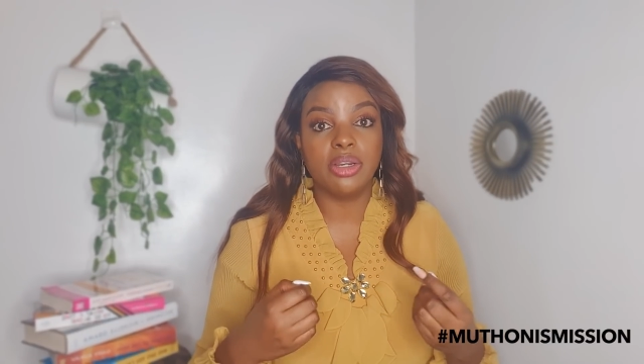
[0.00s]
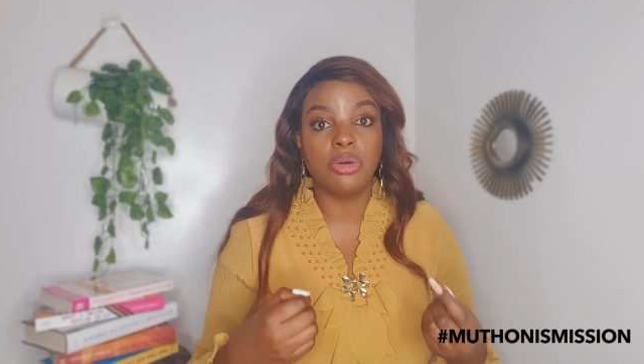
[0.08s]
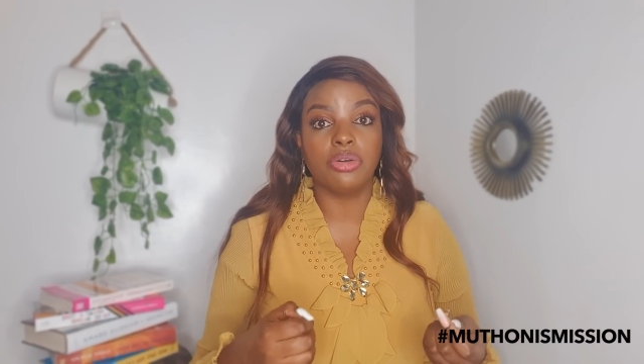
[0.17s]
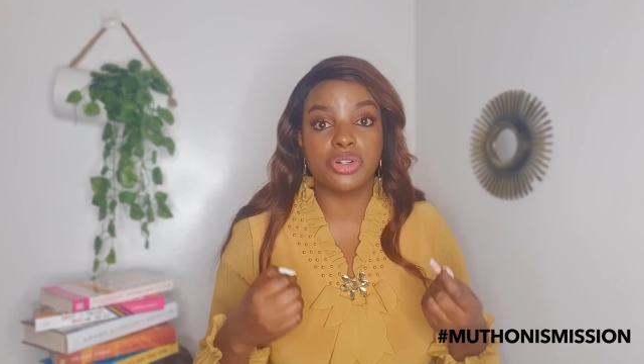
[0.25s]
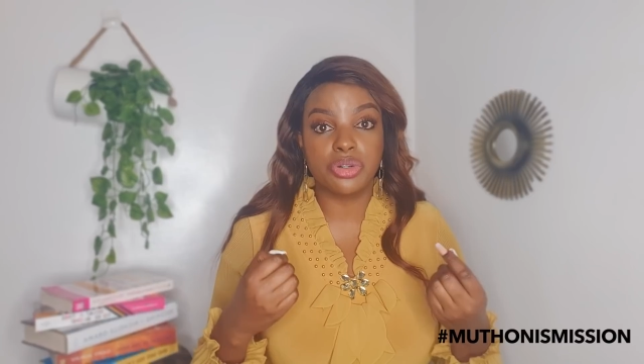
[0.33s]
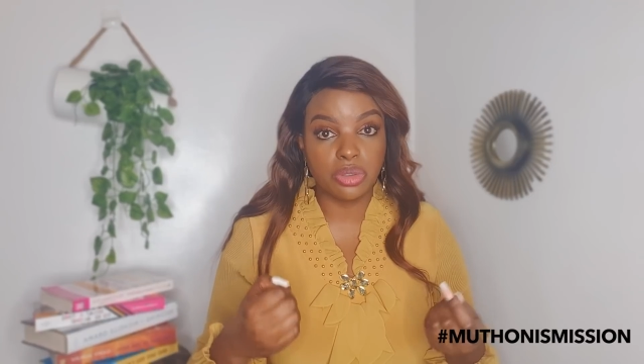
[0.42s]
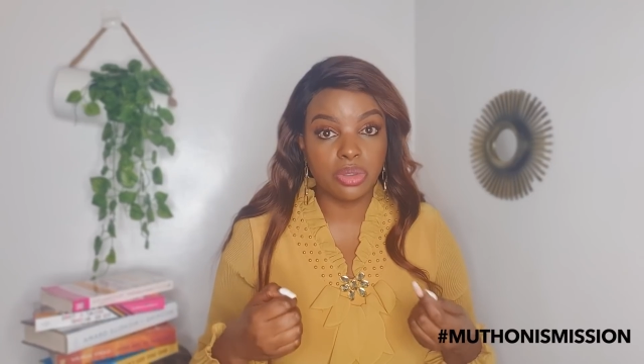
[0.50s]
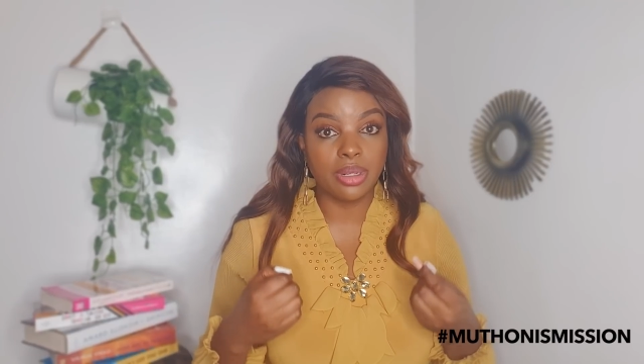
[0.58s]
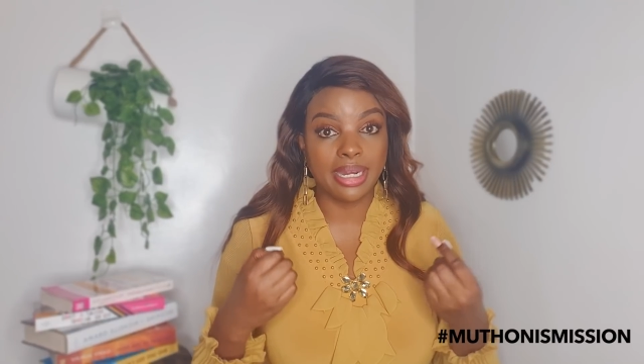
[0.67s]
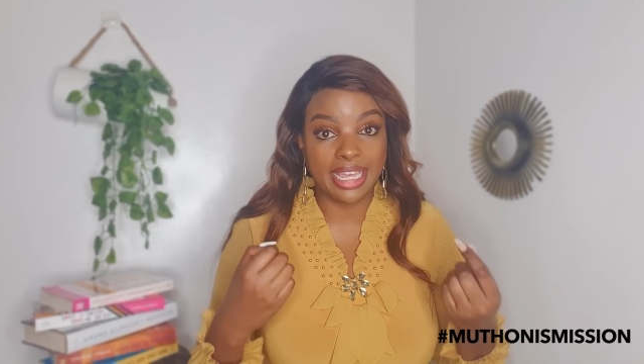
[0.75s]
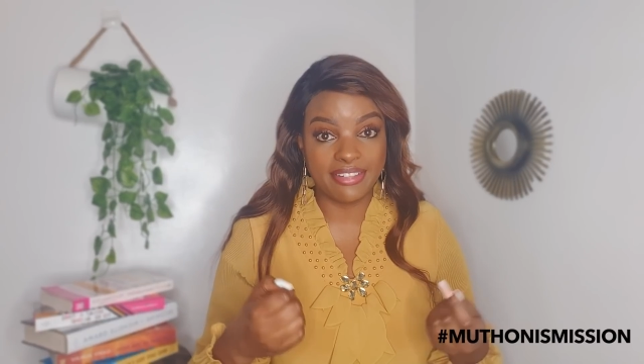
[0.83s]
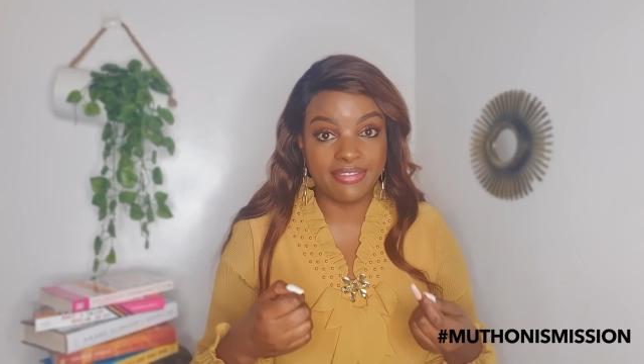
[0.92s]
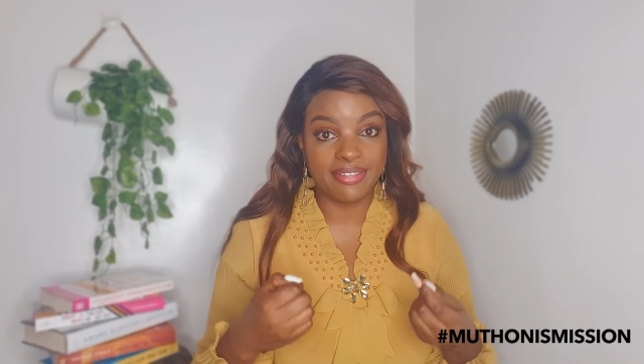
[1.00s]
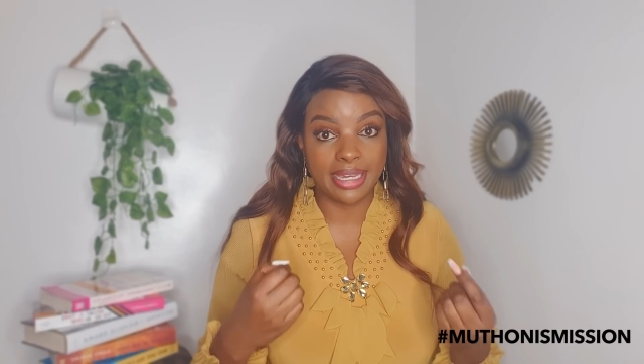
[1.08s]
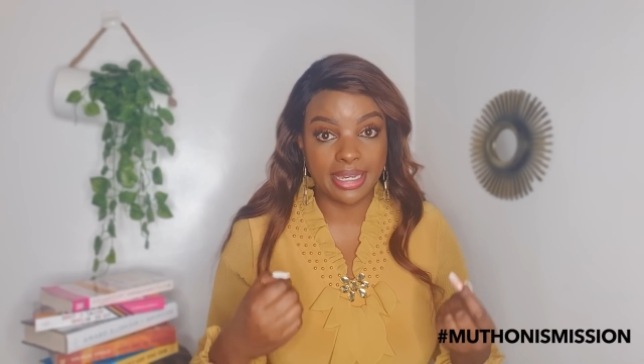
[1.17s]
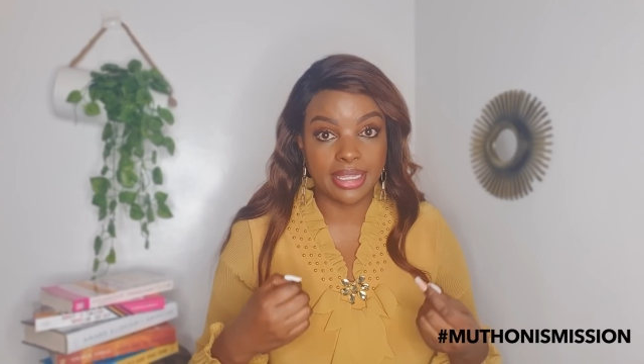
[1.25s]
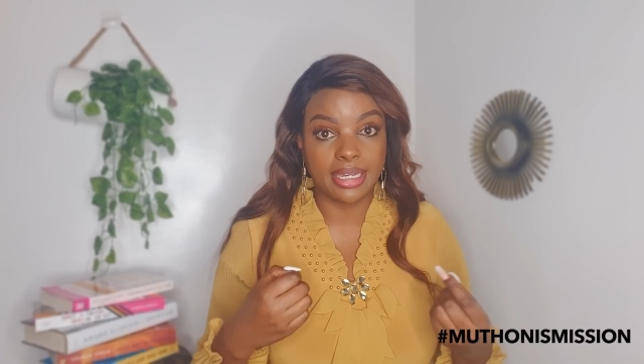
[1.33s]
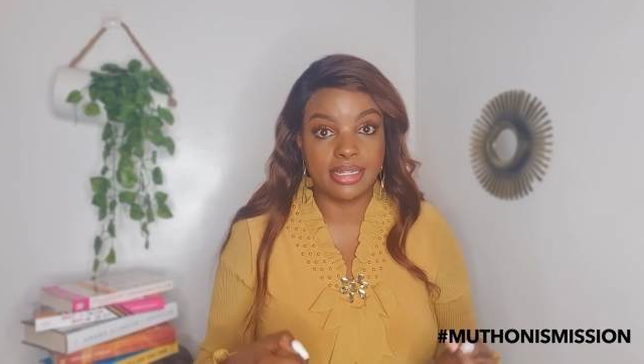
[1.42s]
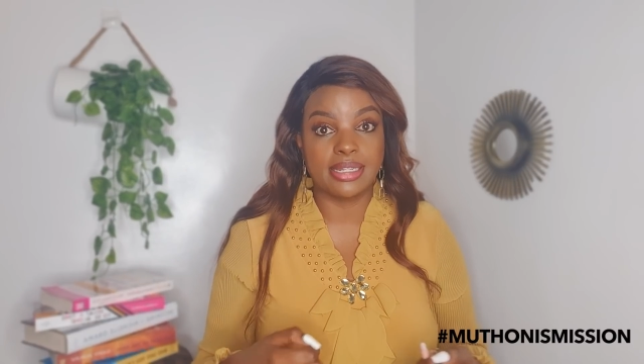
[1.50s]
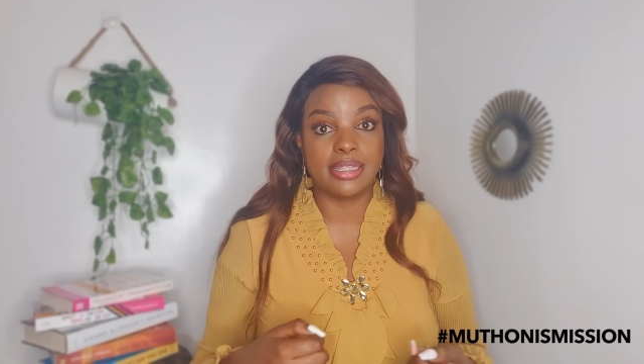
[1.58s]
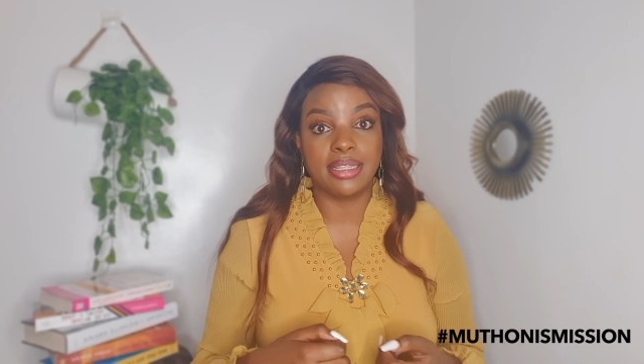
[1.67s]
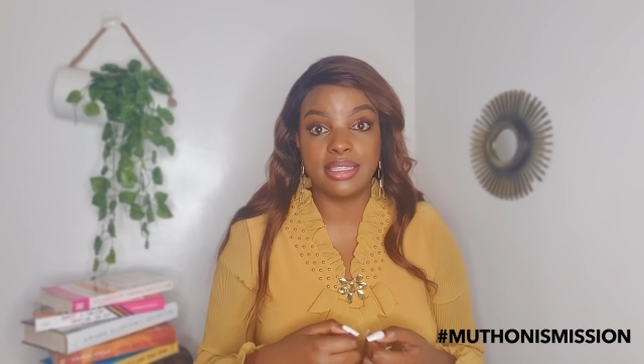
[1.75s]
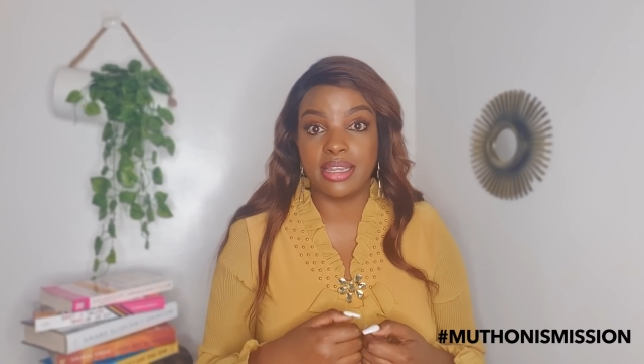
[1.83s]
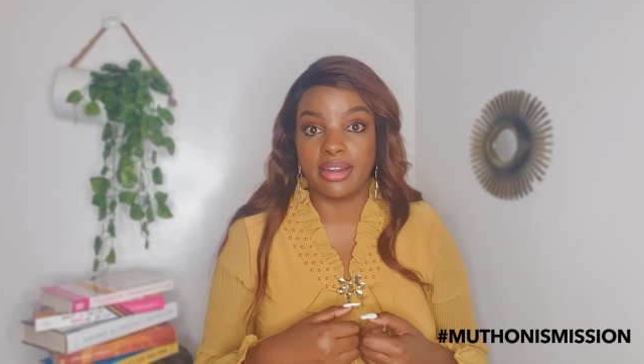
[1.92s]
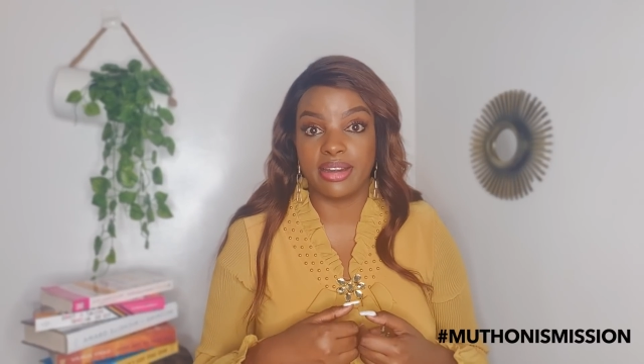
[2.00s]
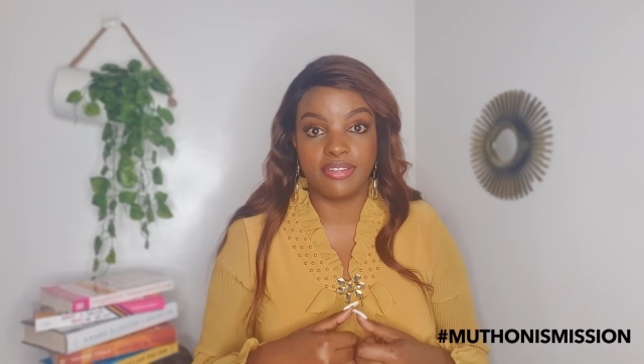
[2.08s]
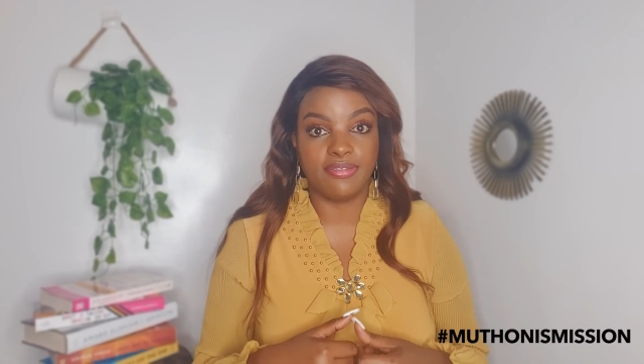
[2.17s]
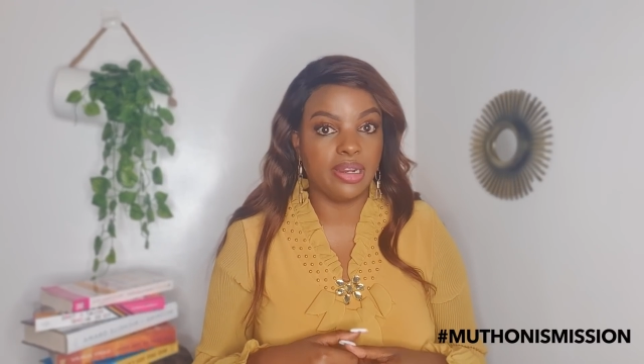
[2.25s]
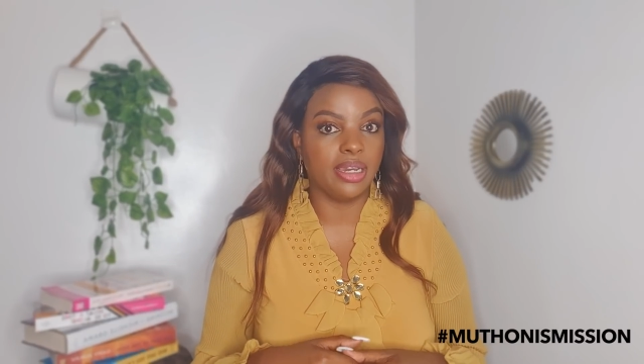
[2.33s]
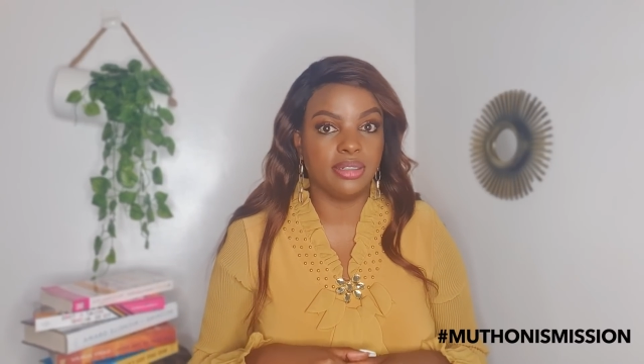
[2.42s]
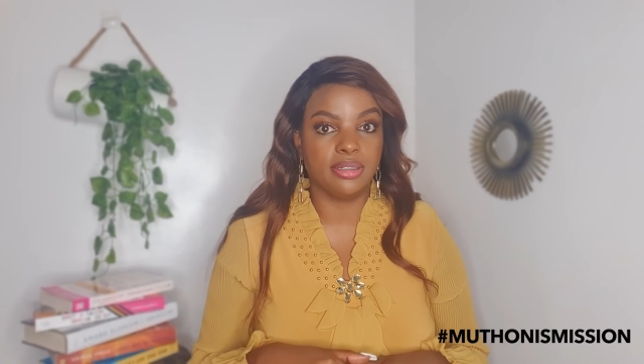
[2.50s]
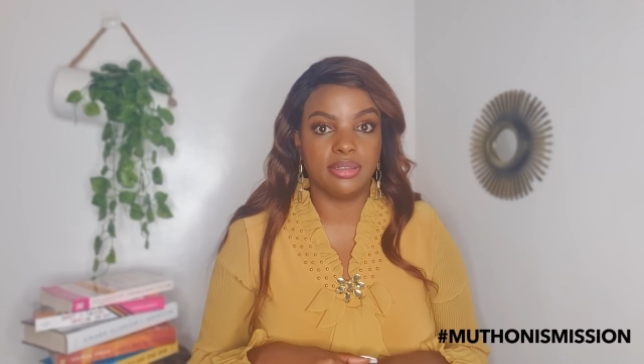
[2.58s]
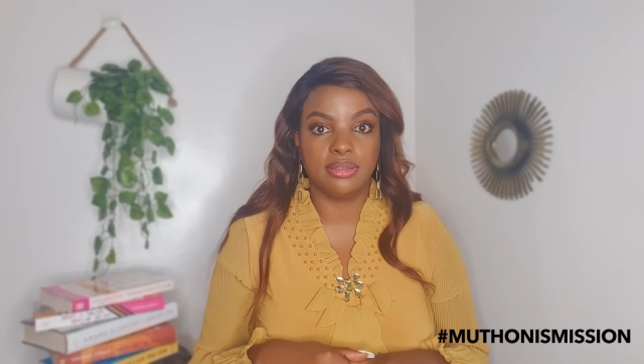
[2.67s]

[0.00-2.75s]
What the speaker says: control your life like that, that's a red flag.